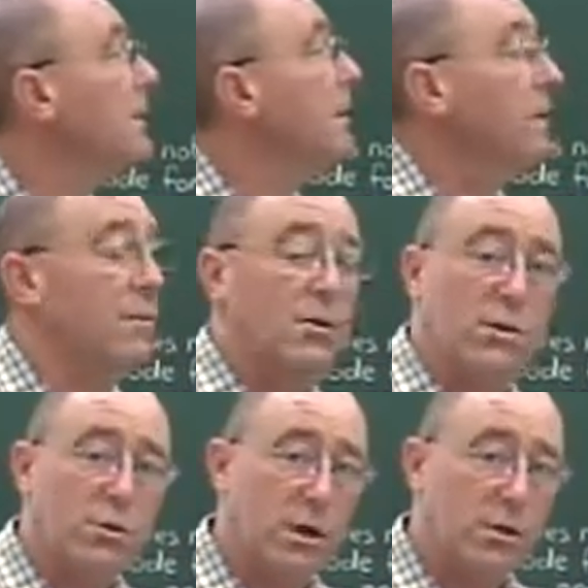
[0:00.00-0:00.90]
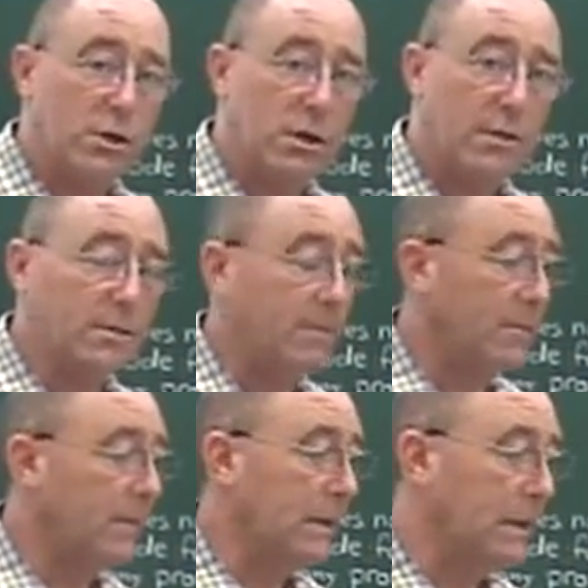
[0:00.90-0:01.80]
and very strangely,
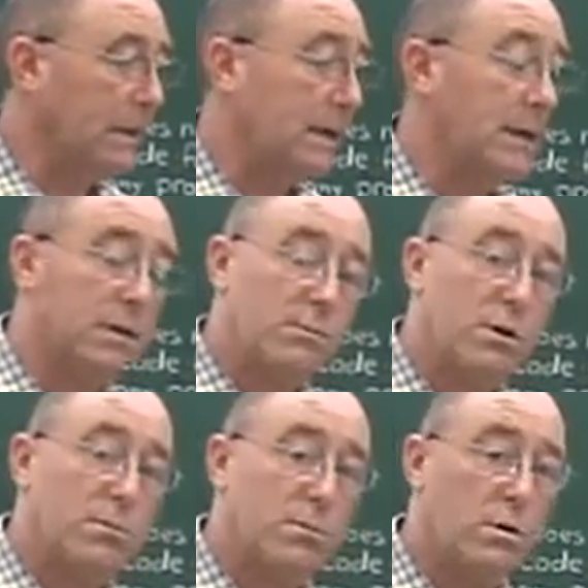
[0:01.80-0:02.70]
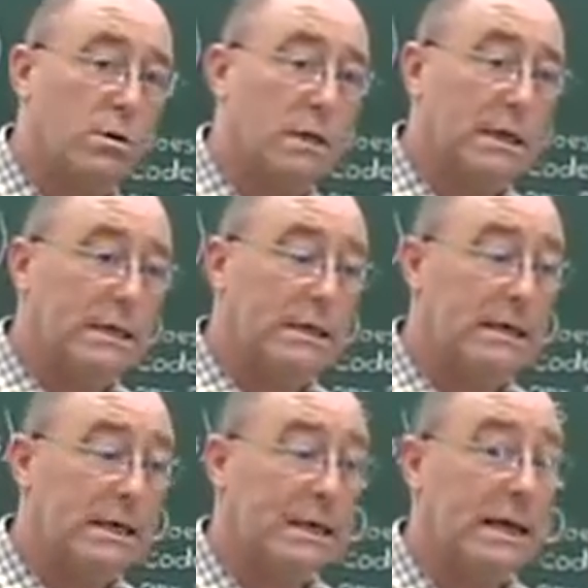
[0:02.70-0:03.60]
it has much more
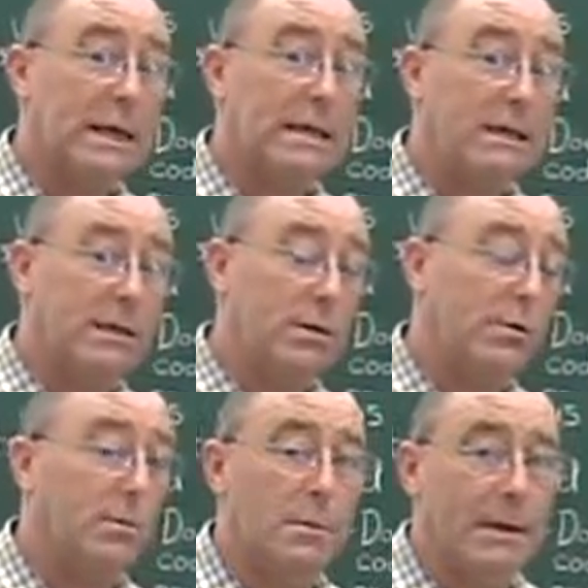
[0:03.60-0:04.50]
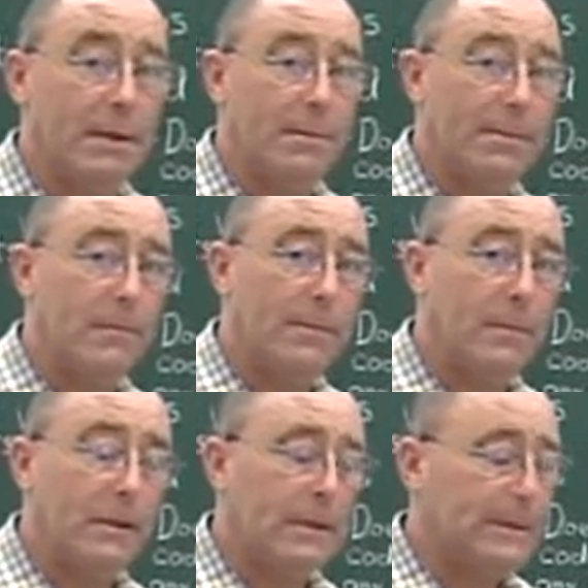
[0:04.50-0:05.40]
DNA than you and me.
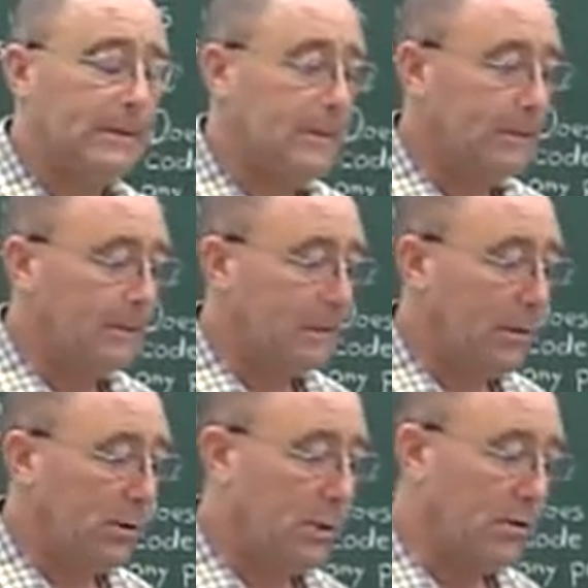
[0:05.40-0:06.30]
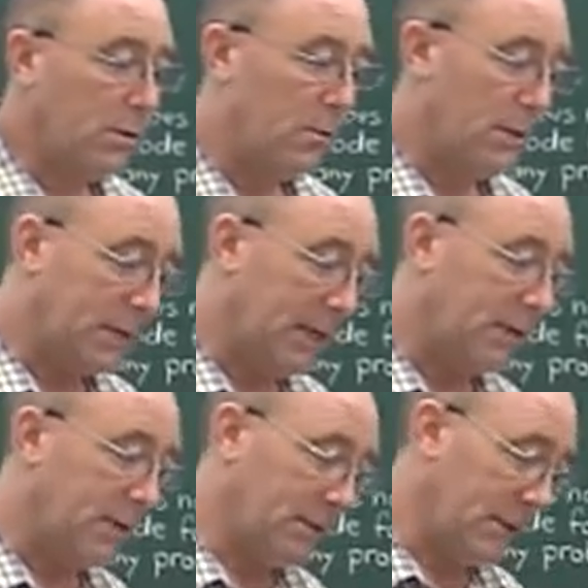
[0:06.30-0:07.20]
Now, it's a real mistake
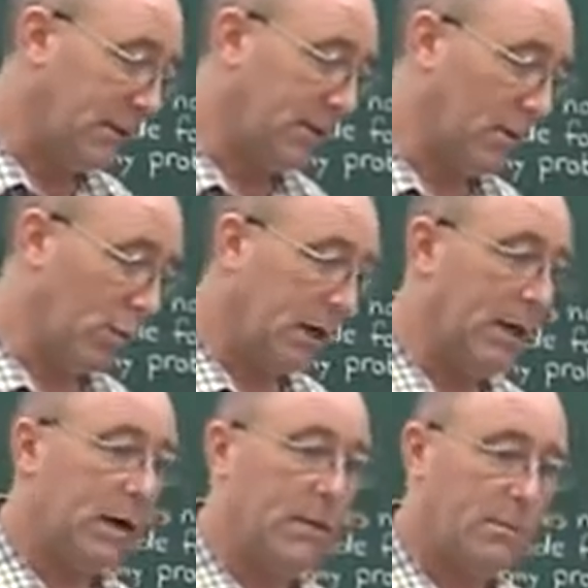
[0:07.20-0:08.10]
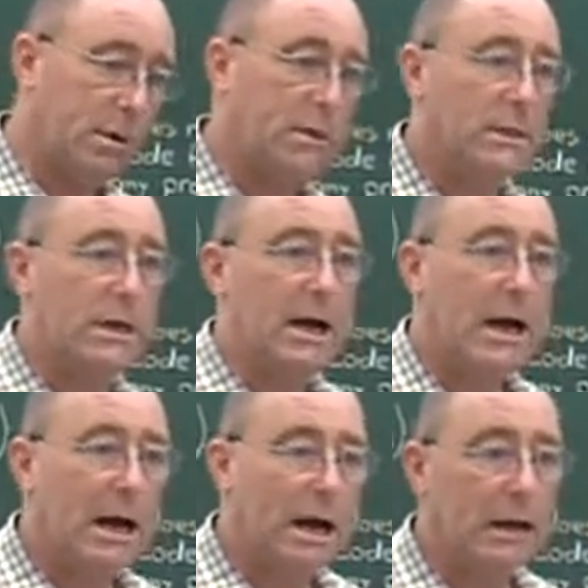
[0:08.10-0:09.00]
to think that we are the most
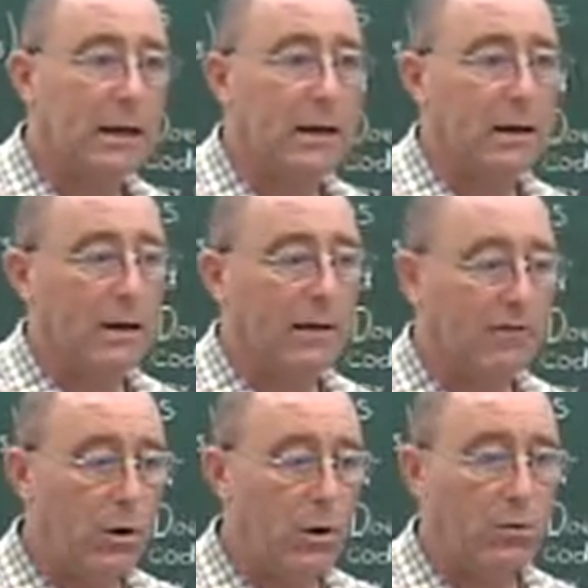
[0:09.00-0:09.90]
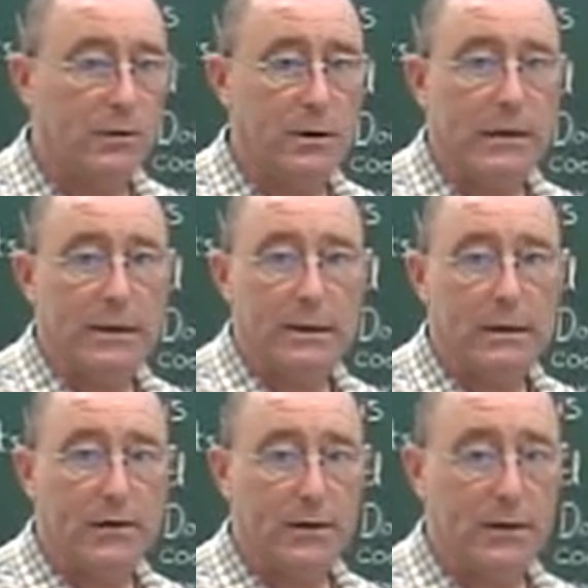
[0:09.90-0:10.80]
highly evolved
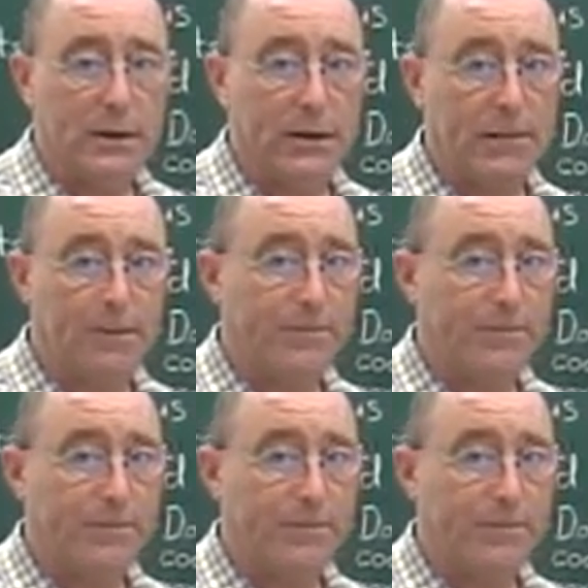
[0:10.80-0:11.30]
living thing.